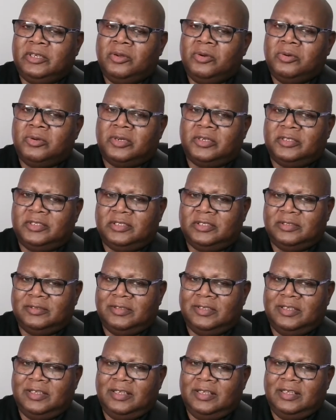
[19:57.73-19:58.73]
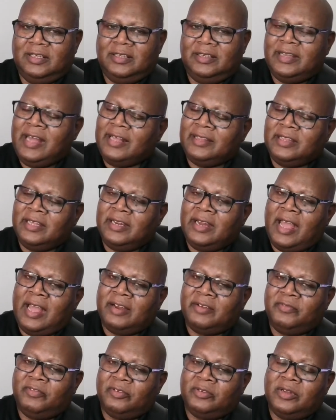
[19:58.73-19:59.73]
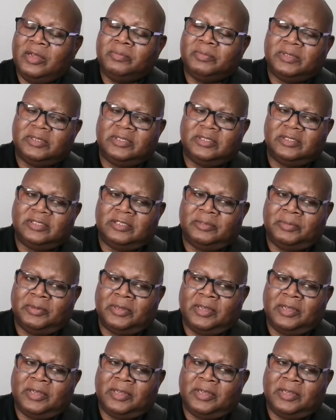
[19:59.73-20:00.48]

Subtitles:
chords, not the Nashville number system.